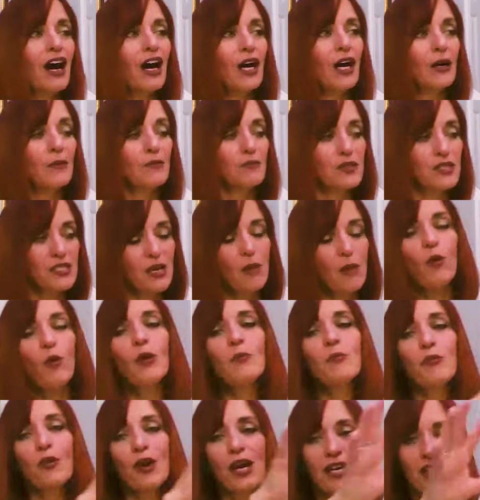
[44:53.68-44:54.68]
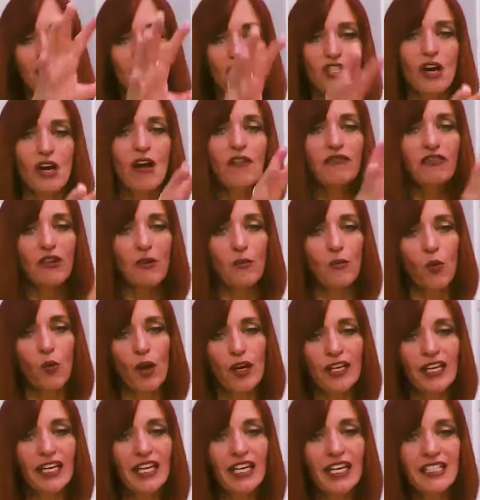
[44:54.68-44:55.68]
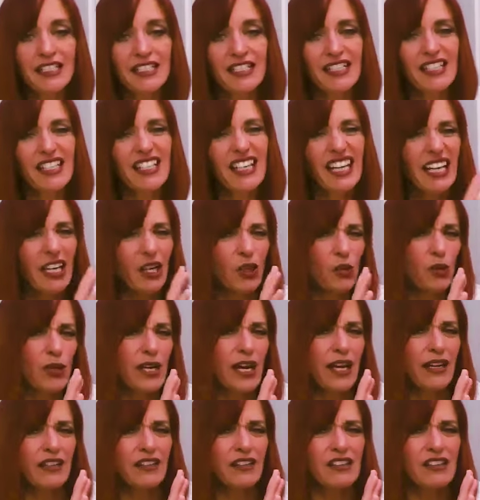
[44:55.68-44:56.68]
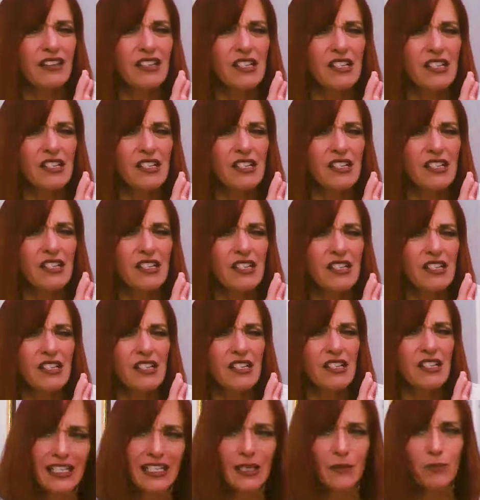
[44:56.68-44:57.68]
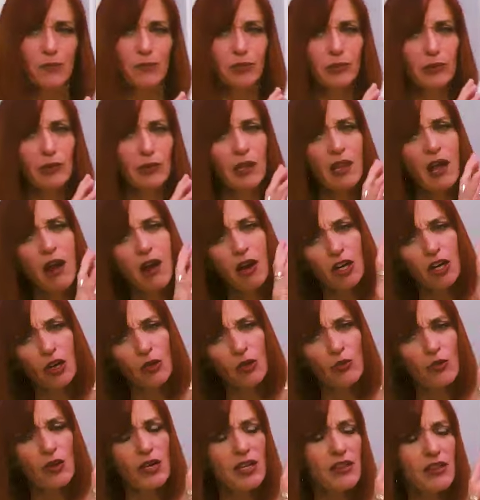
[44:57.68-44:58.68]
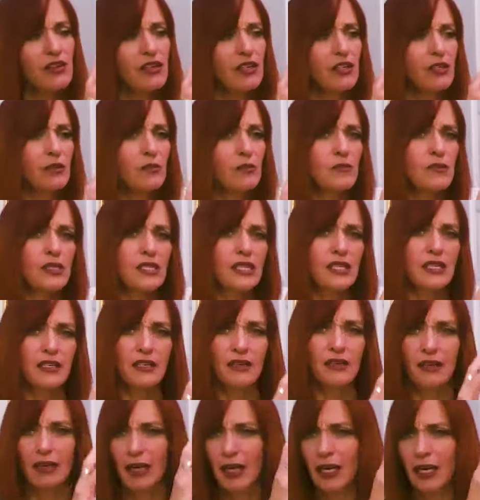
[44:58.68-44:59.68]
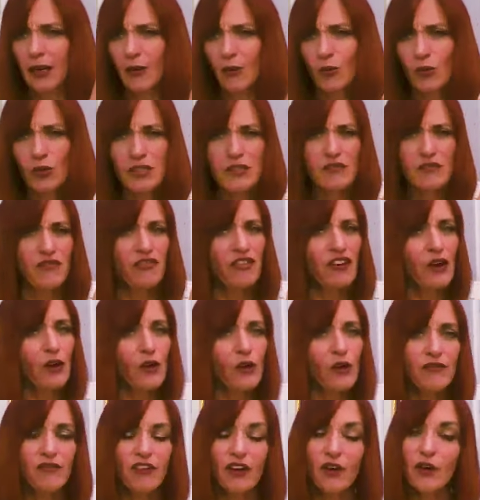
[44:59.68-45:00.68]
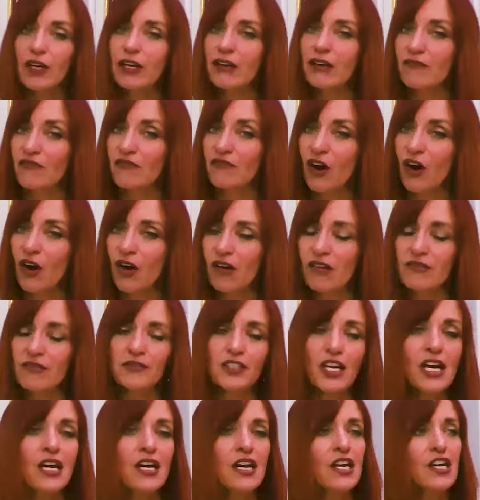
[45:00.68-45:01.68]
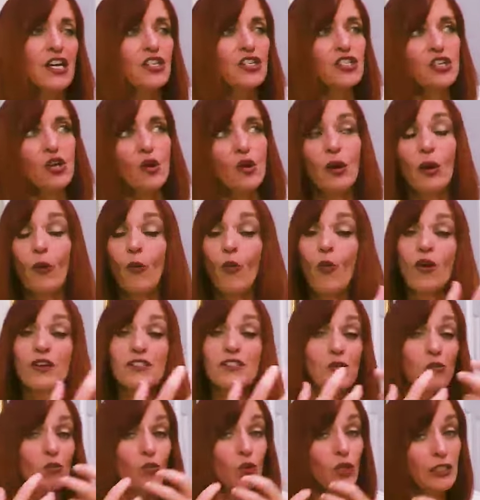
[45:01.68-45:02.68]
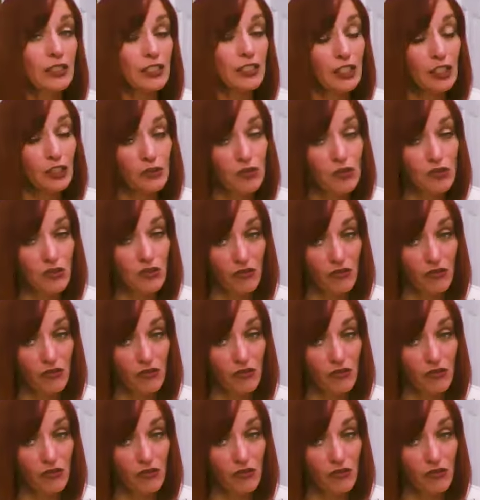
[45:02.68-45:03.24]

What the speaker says: someone branched off from what he did. He created these very deep logarithms and it was very, very involved. So it wasn't really user